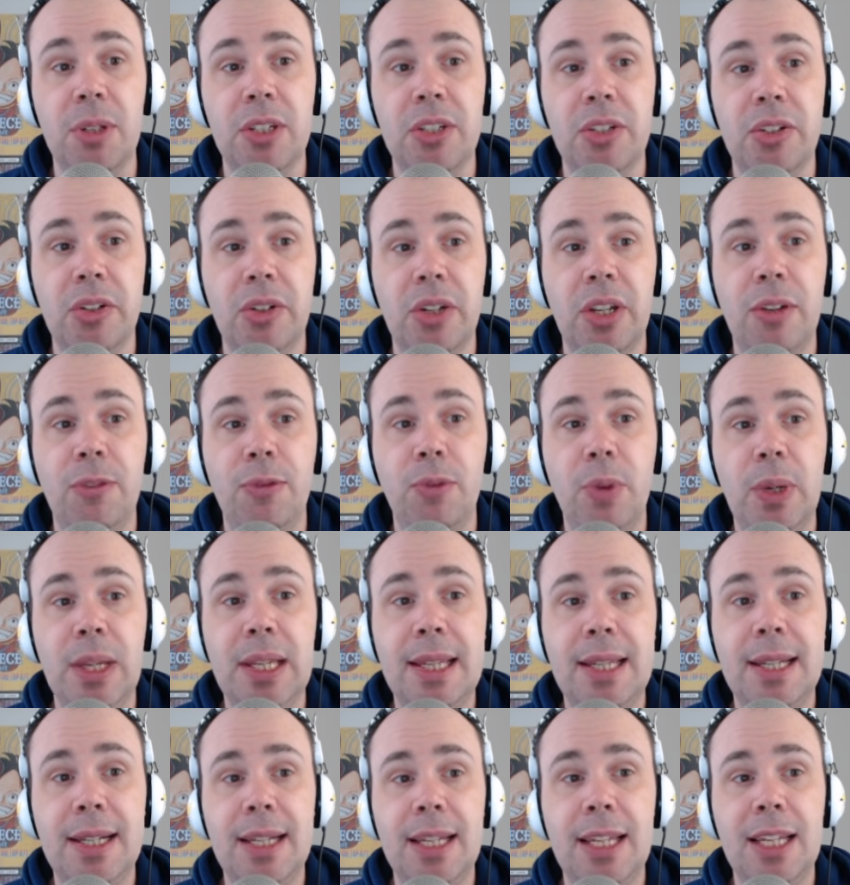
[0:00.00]
So if we
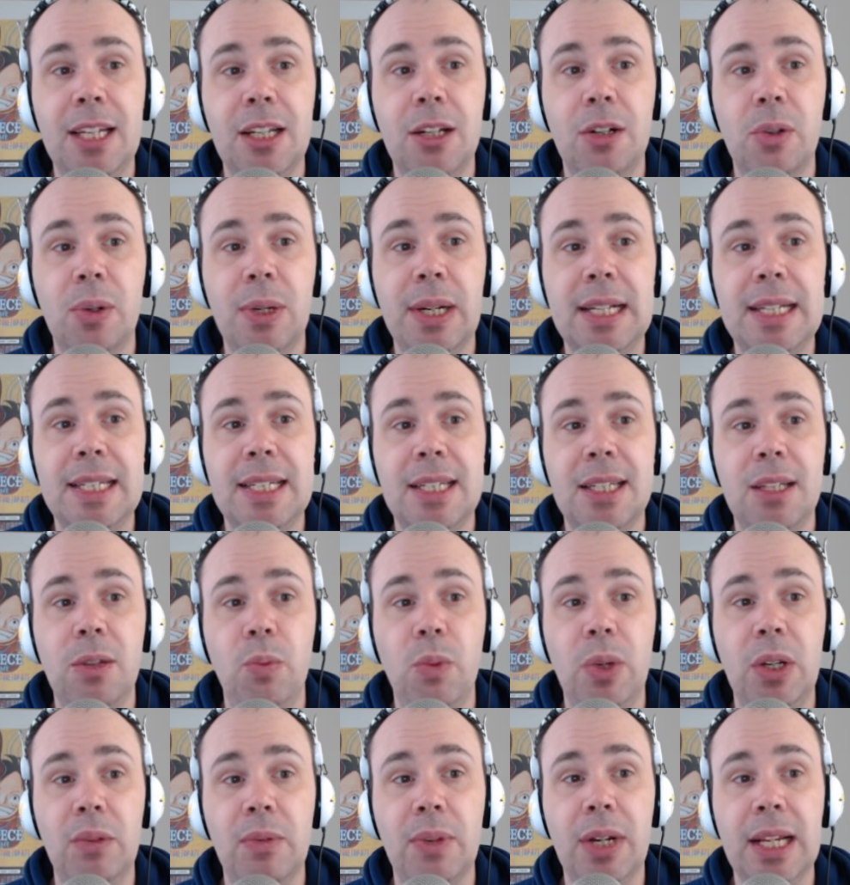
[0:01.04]
can increase the
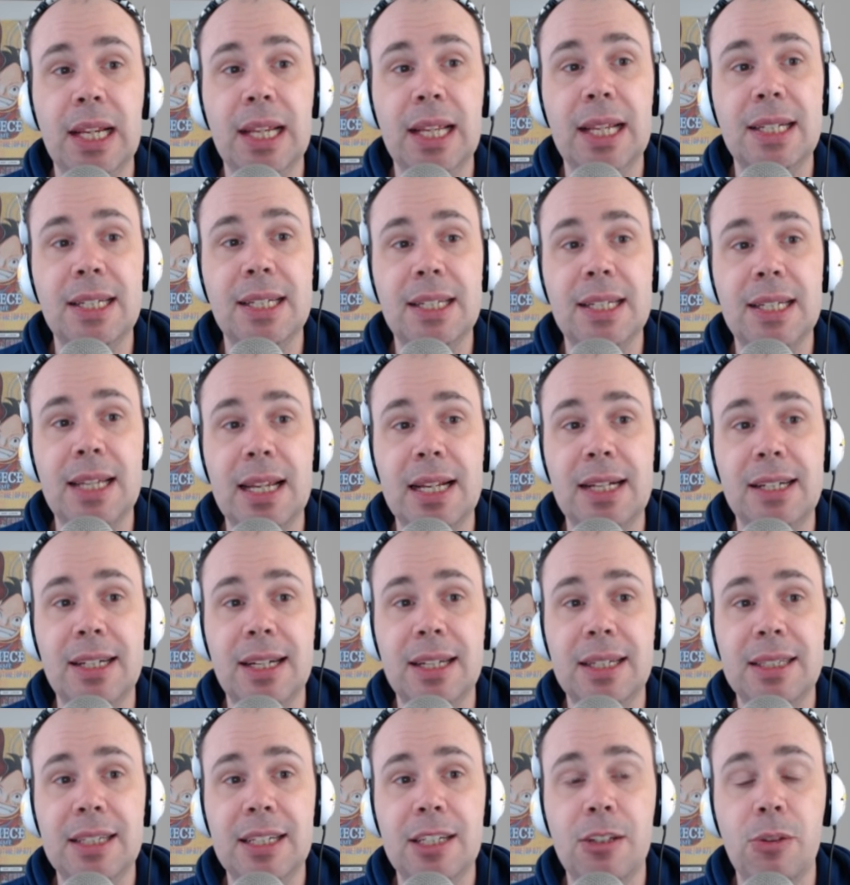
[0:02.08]
win rate into, say,
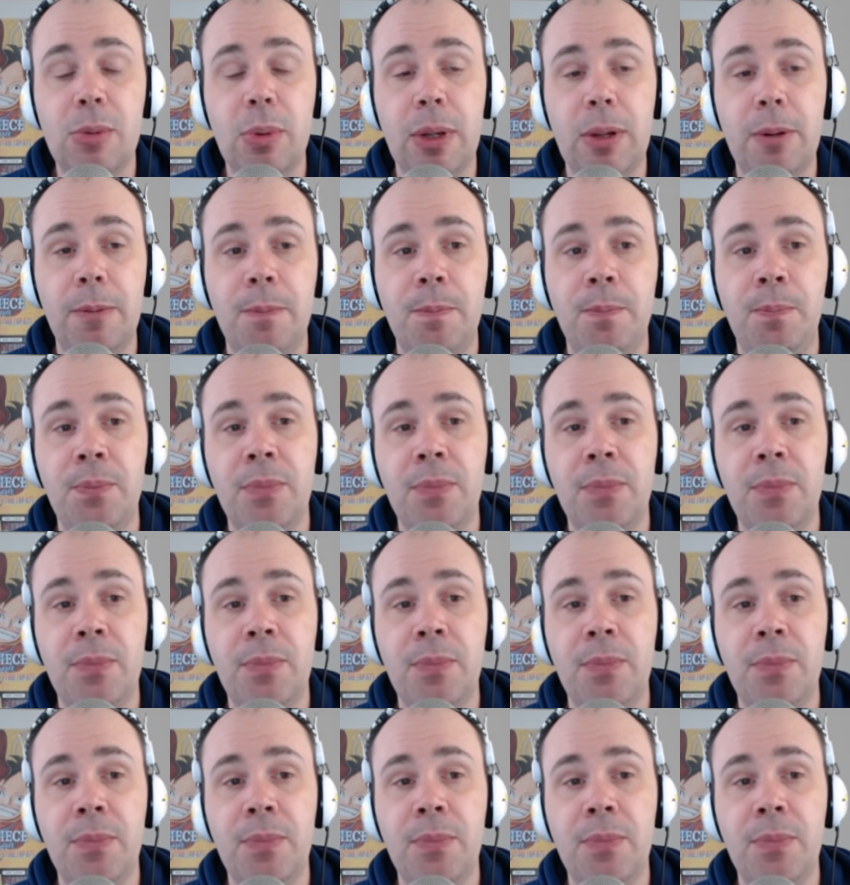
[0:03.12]
just this one,